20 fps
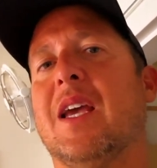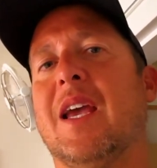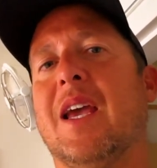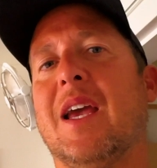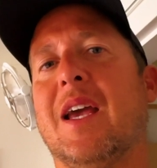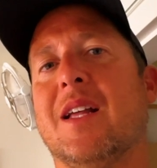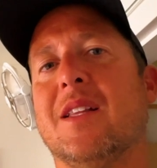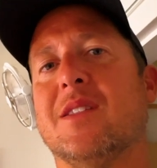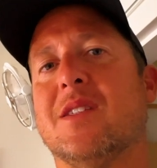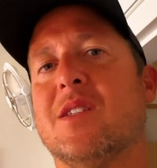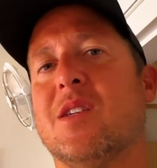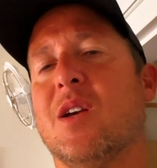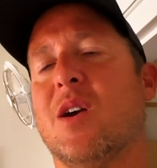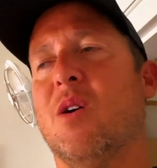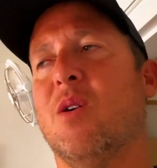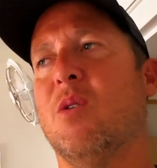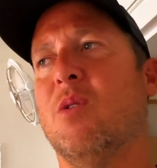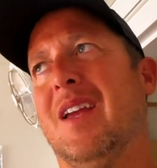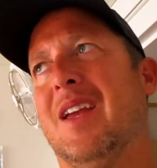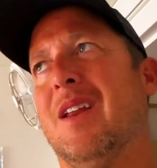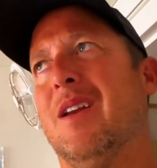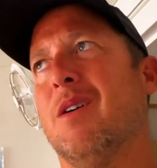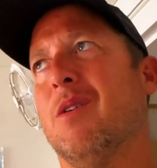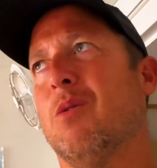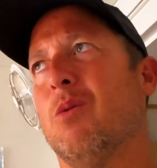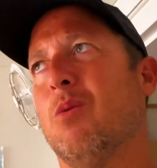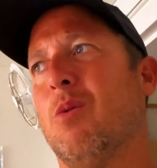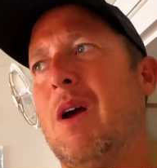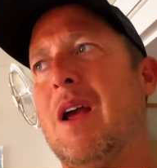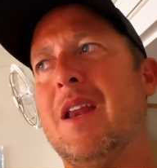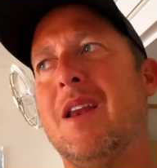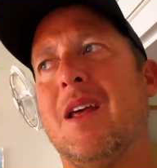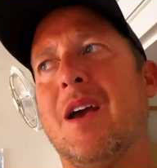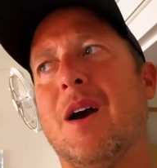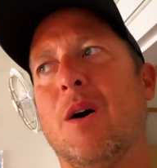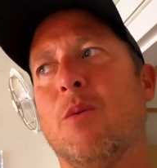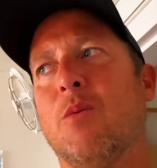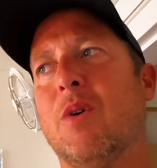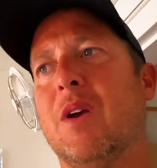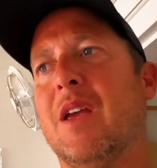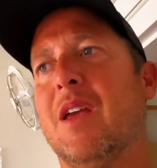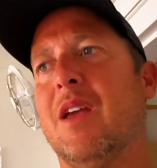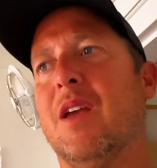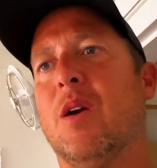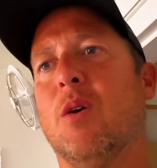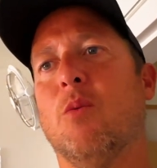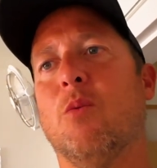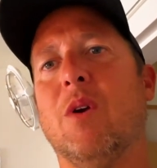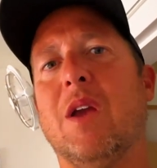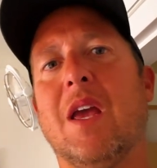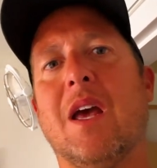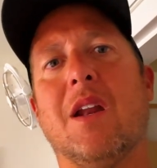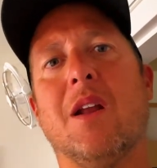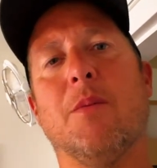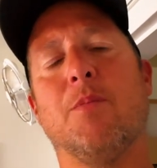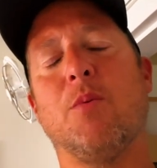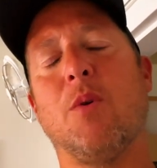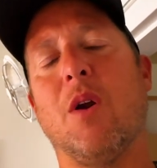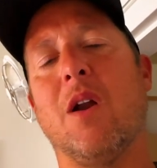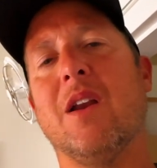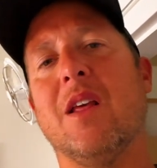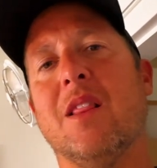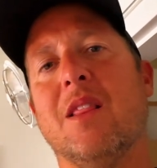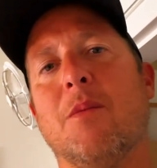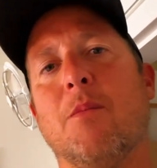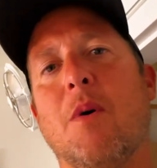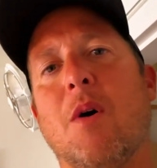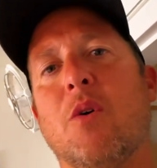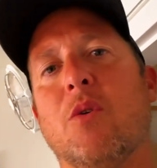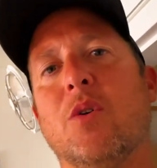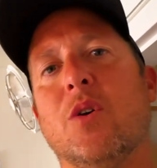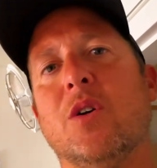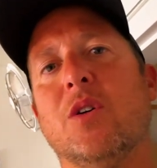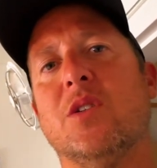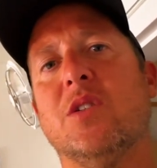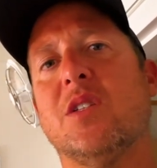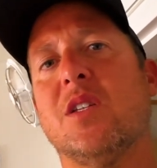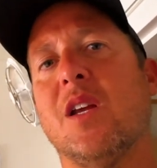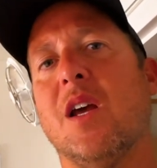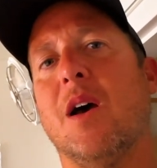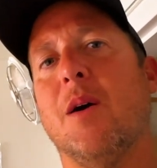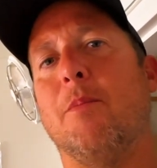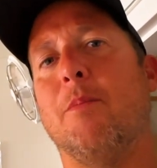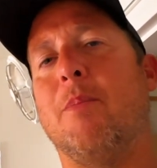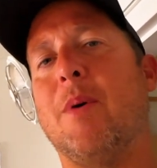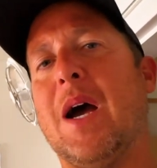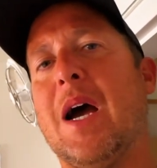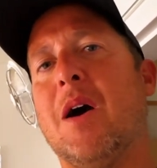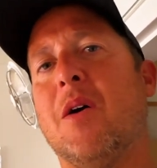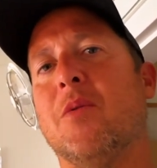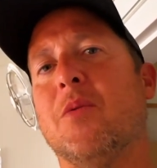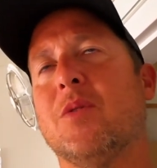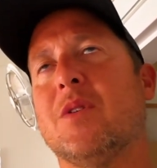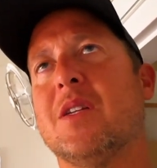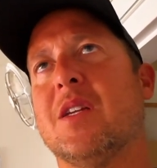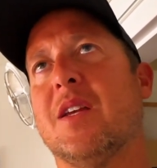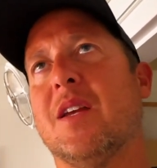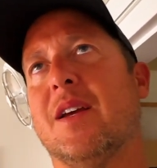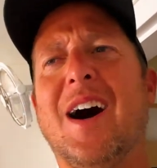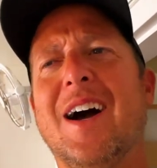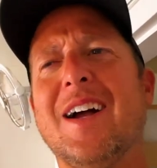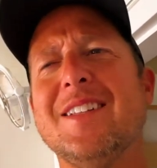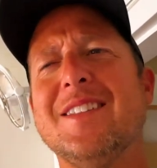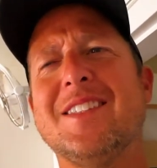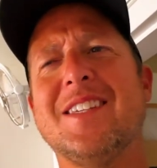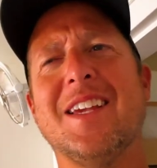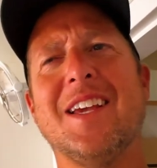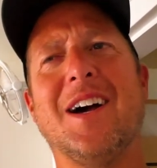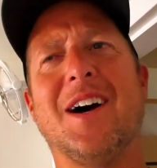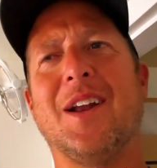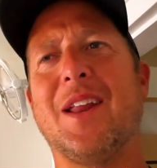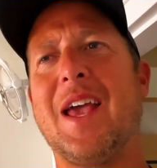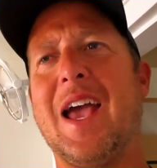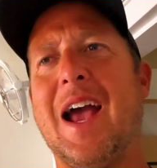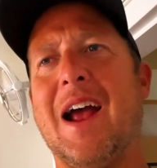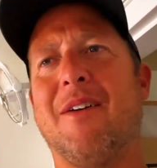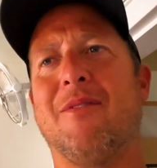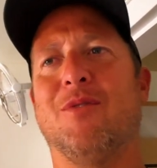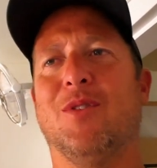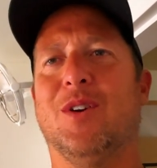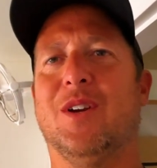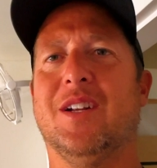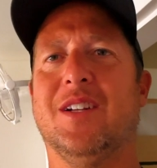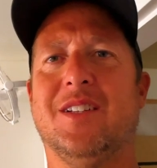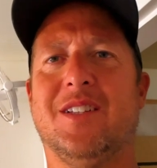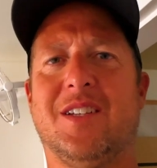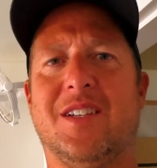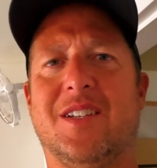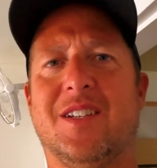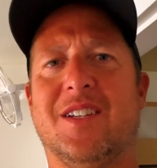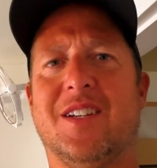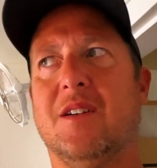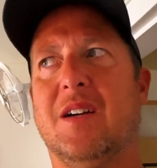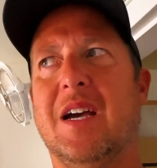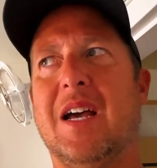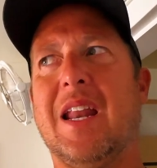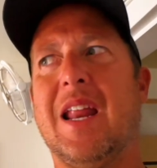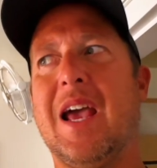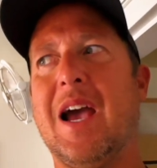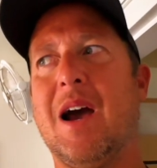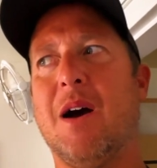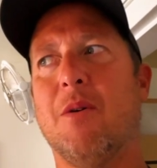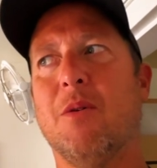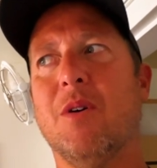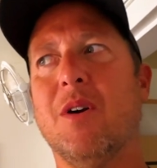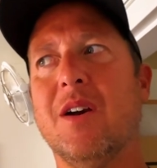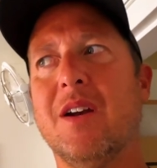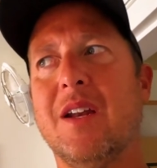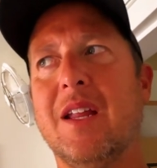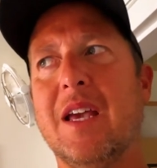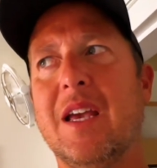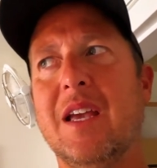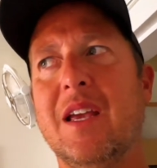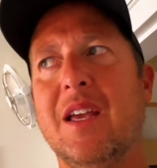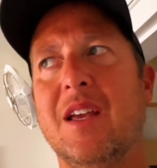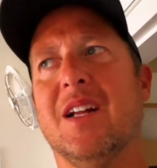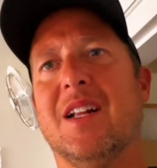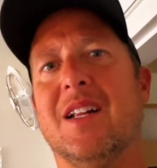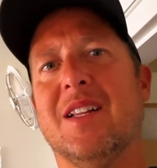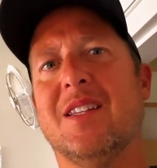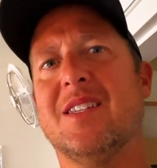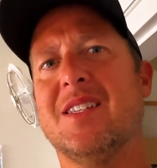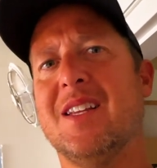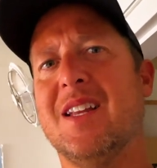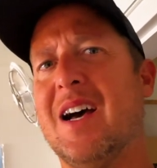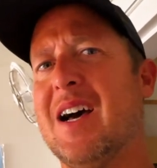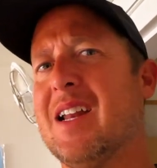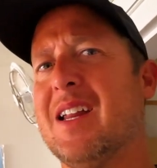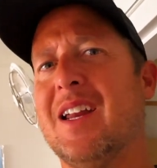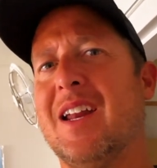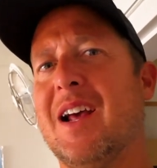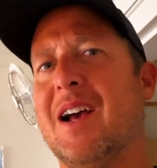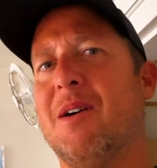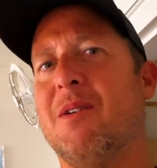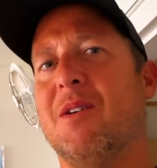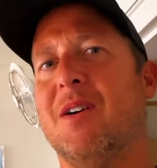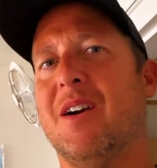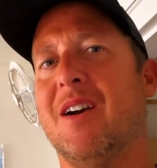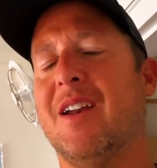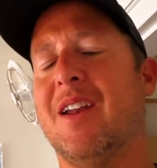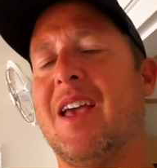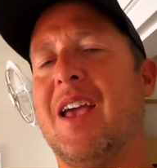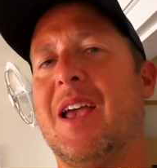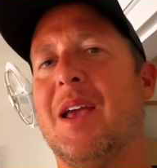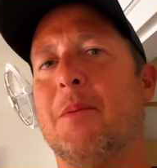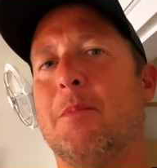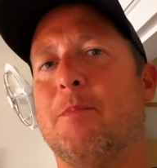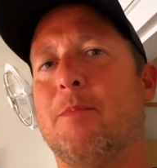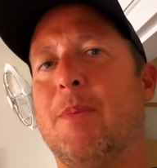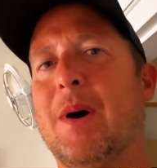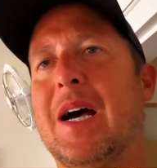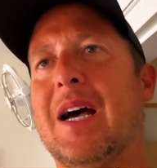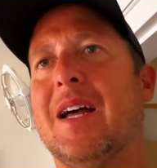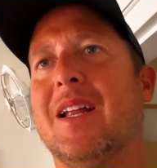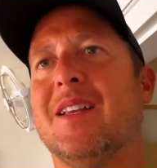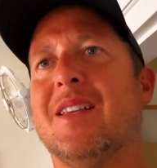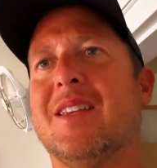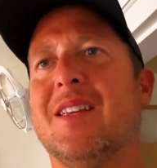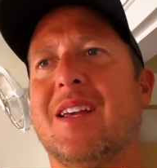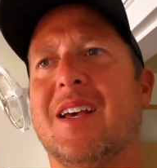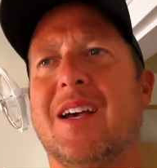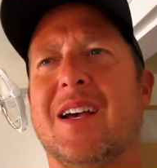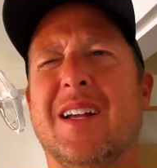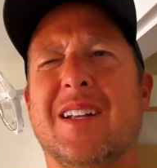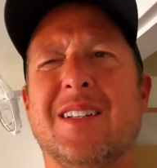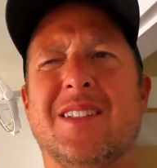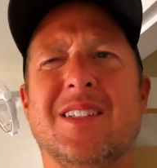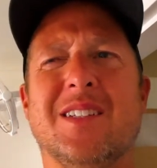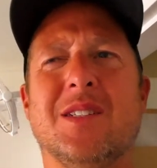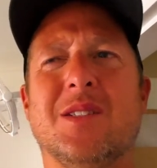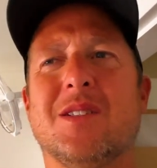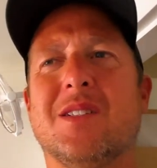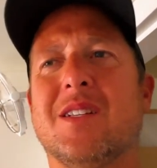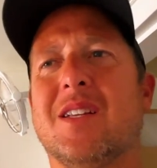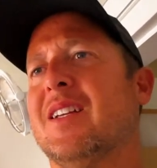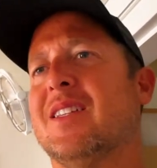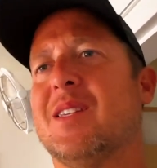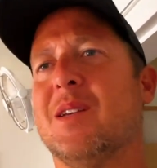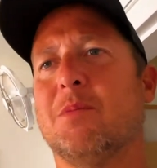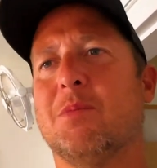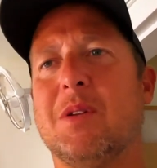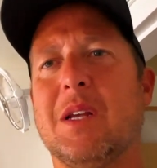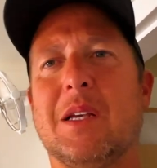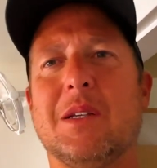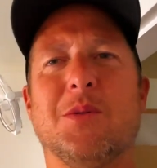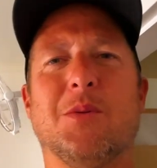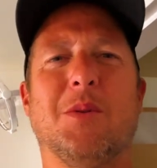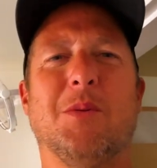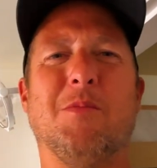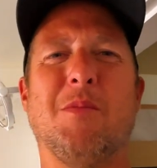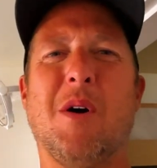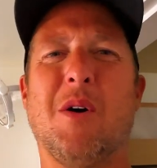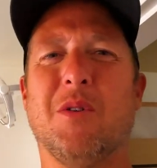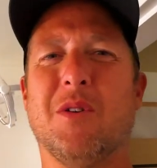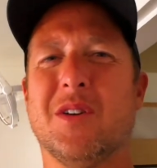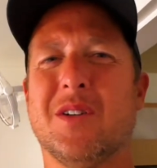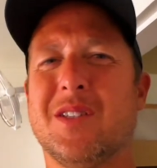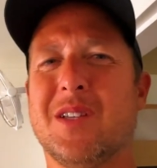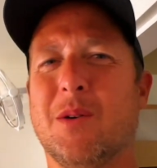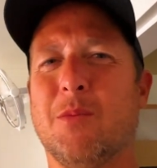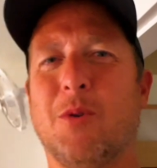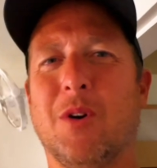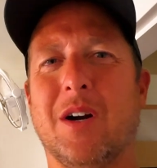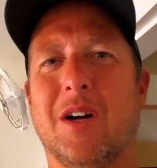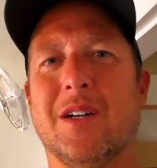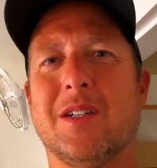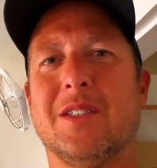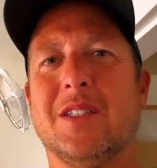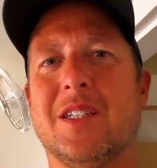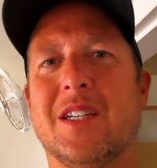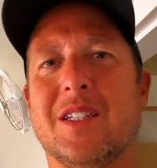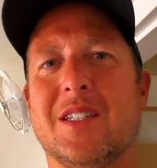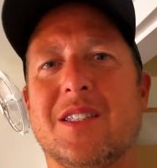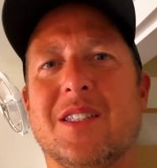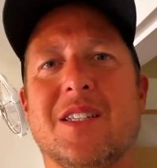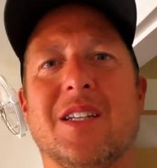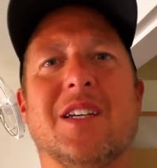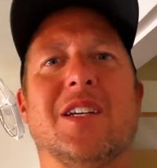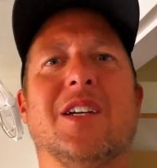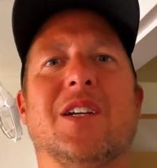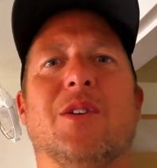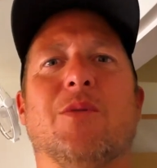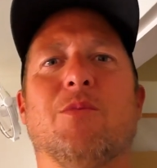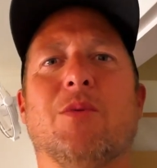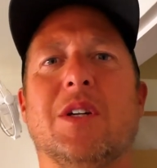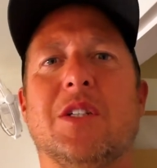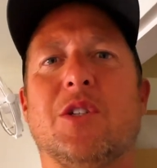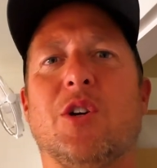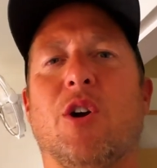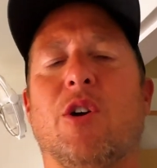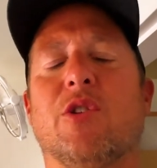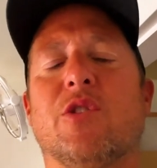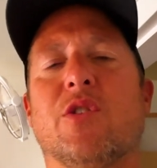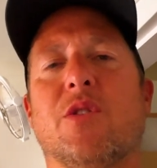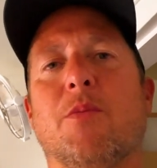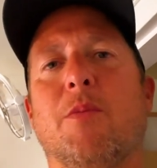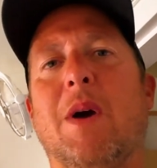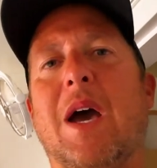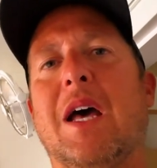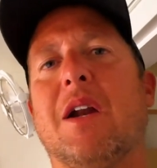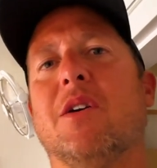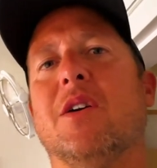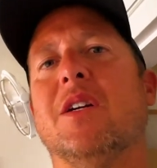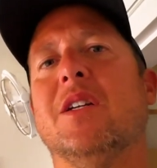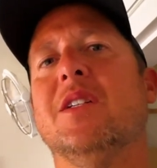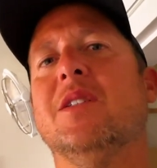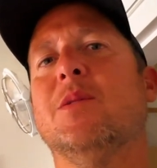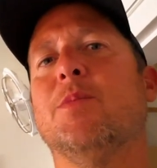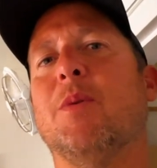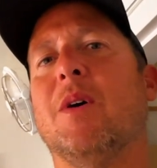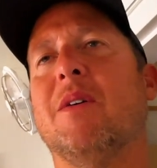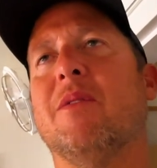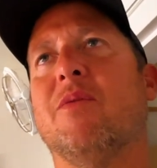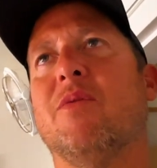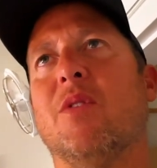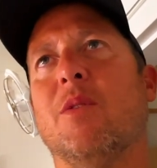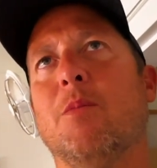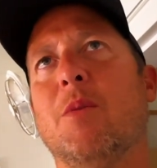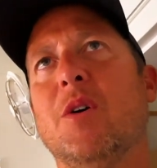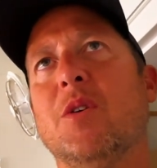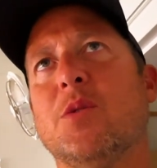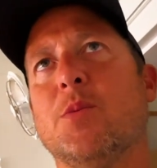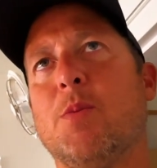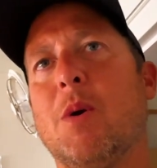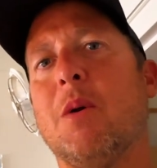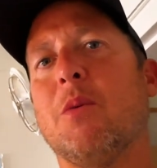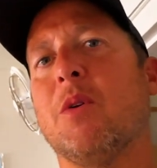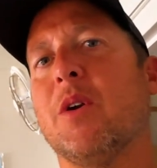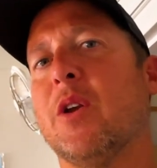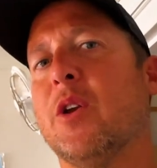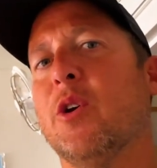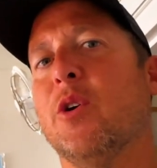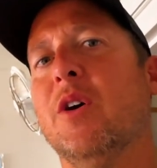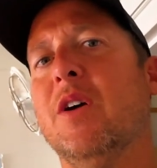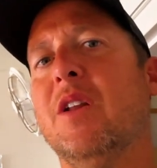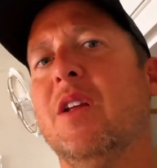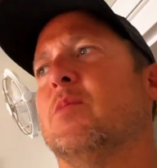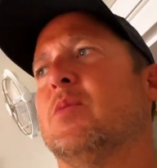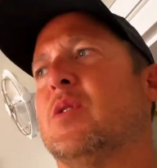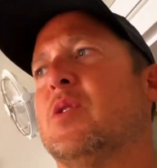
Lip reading: And so, you know, right now we end up running the motors about, I'd say on average, an hour a day. It's not an hour a day, but just sometimes we motor somewhere just to recharge the batteries, but for the most part we're good.